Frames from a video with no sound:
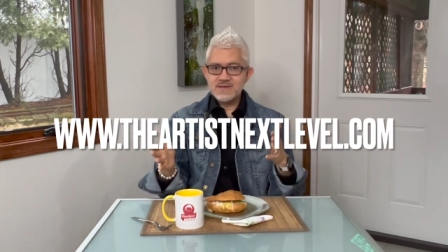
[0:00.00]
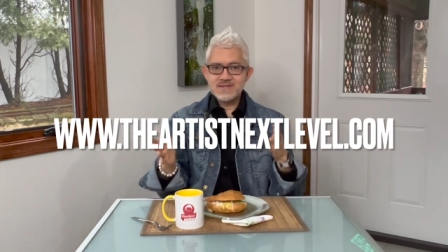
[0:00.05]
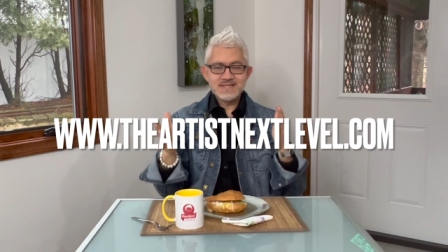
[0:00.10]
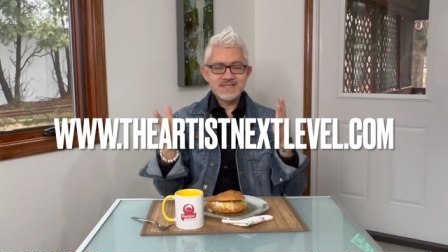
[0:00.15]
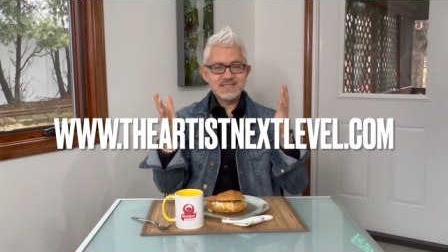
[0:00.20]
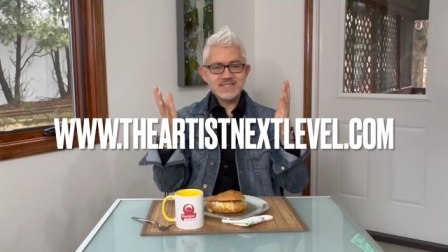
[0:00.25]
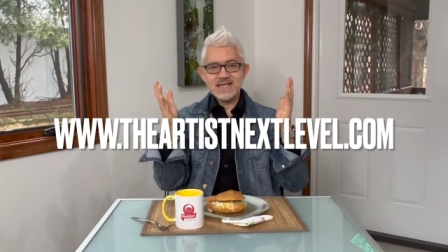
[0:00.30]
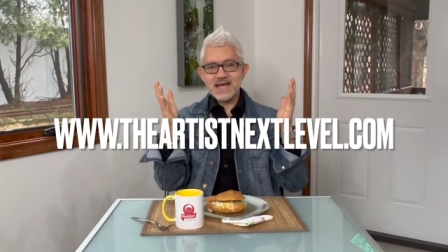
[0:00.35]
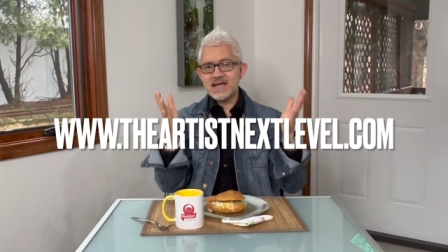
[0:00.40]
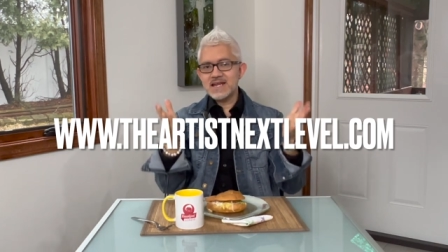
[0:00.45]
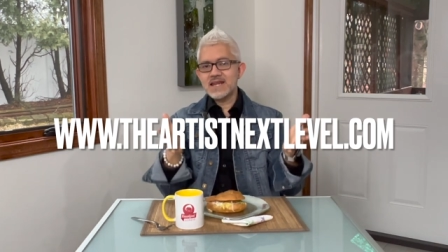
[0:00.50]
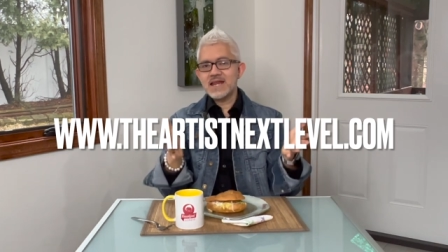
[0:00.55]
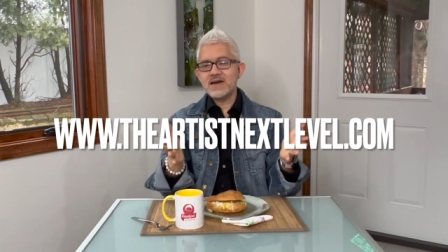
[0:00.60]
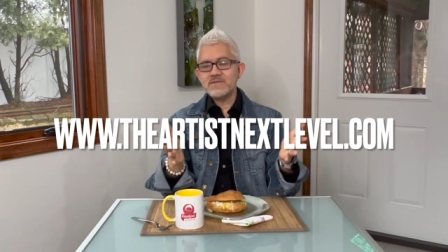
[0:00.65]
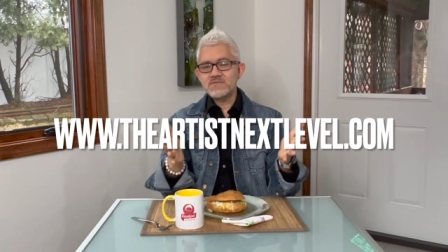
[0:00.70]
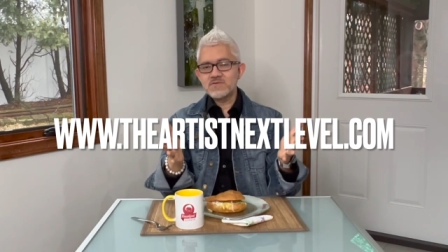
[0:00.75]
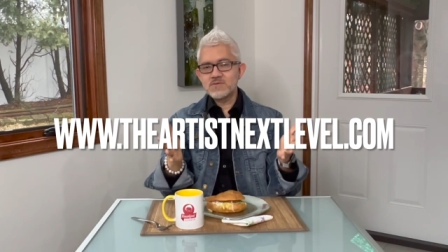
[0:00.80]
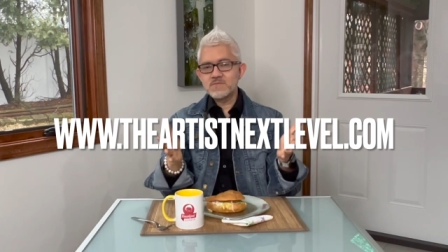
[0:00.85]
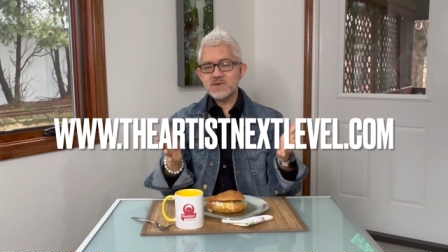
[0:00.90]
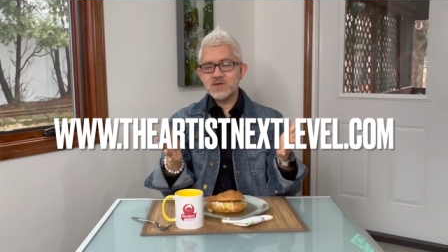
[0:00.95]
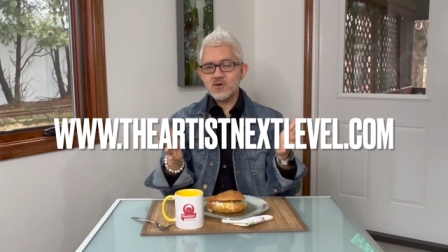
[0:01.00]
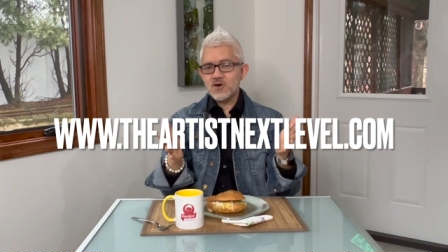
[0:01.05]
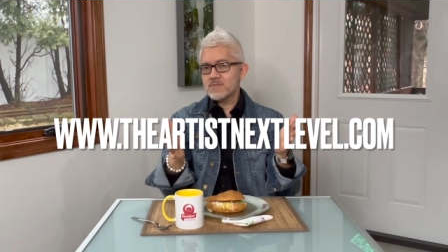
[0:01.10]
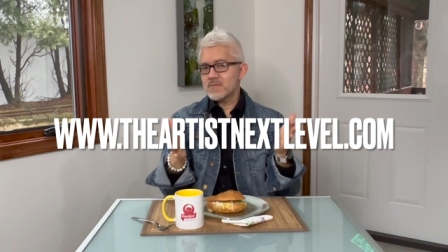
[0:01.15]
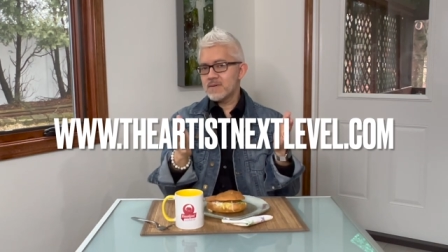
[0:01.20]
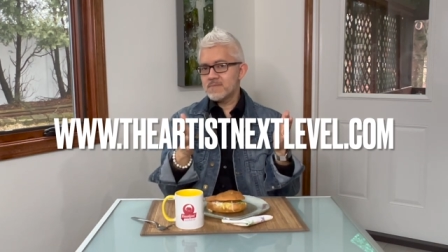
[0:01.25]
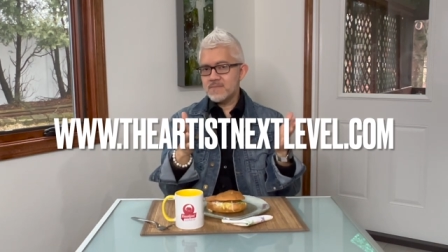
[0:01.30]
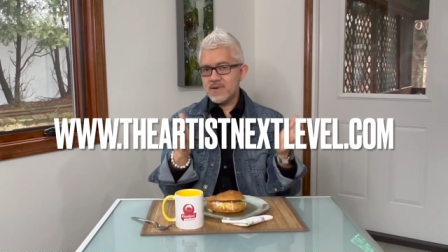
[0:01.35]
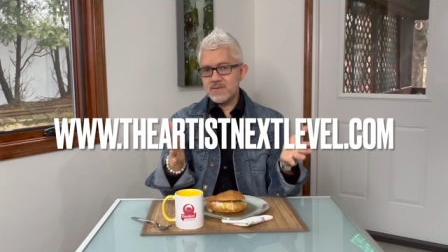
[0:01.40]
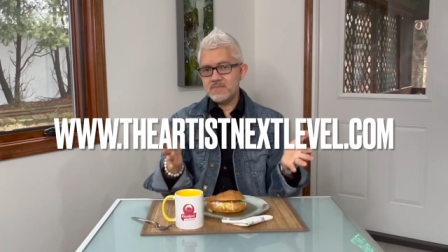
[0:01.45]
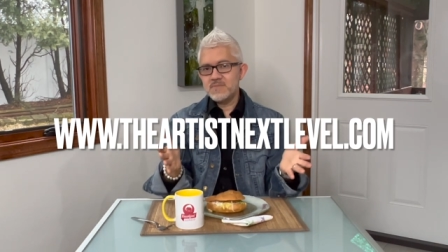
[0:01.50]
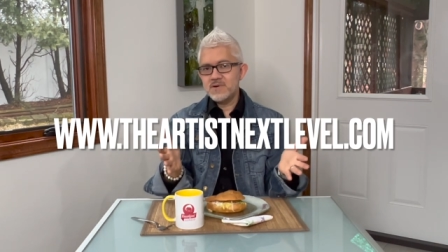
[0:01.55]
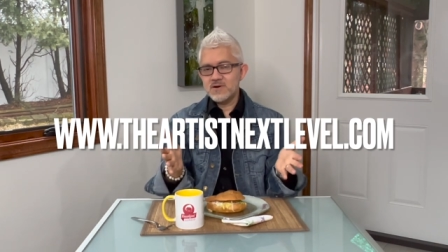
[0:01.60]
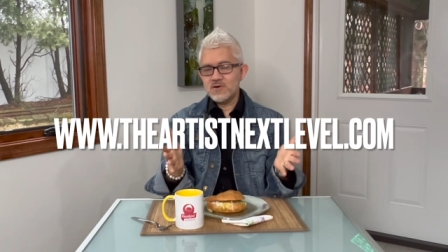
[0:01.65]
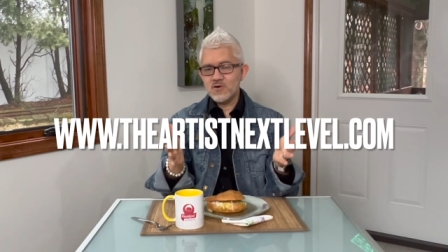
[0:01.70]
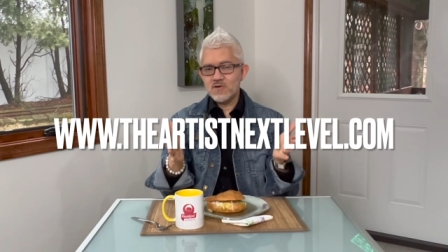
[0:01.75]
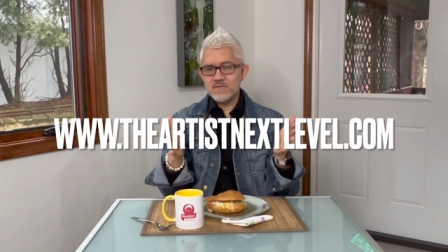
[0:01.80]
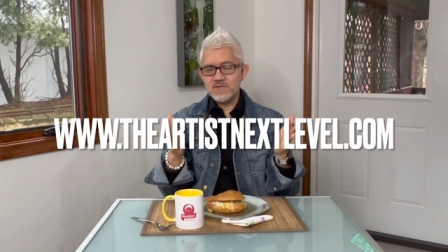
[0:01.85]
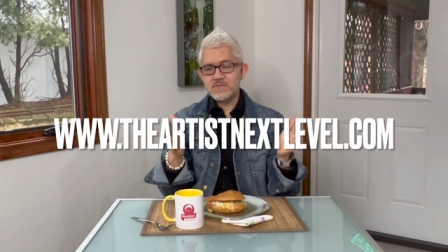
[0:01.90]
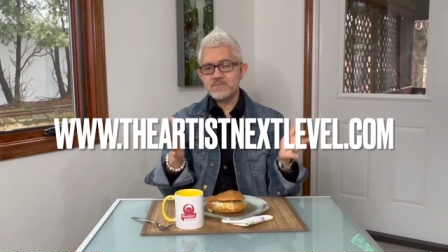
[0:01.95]
sign up to become a member
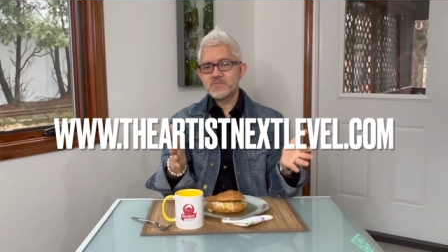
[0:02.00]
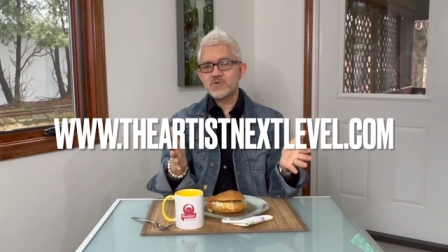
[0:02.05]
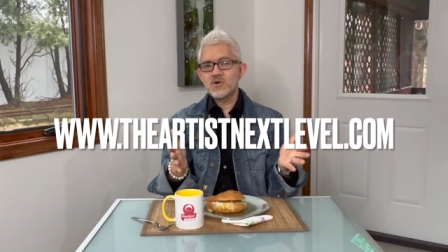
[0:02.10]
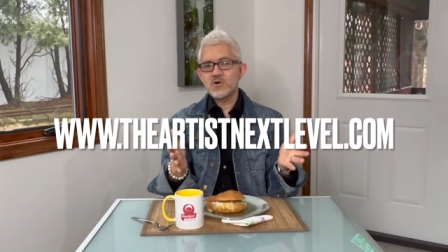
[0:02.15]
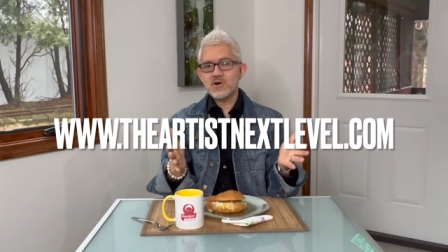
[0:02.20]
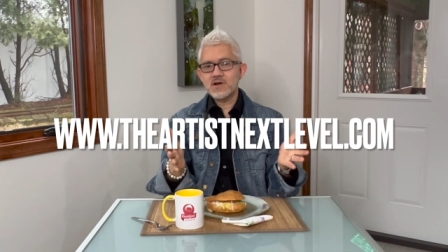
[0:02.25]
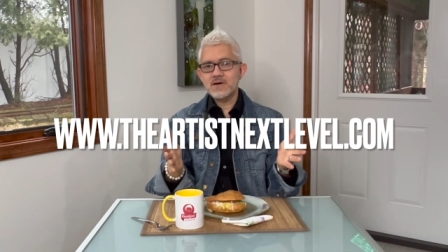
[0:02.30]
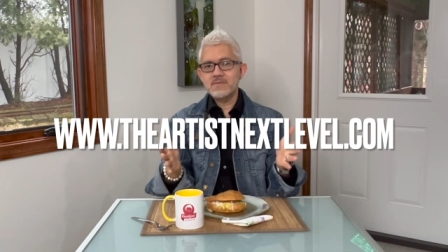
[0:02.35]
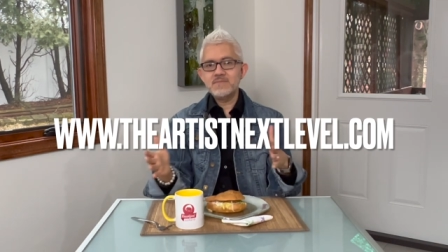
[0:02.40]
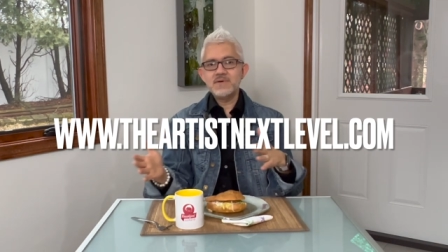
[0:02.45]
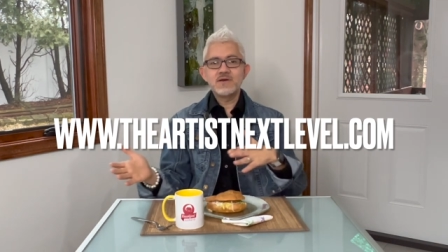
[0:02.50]
of the program.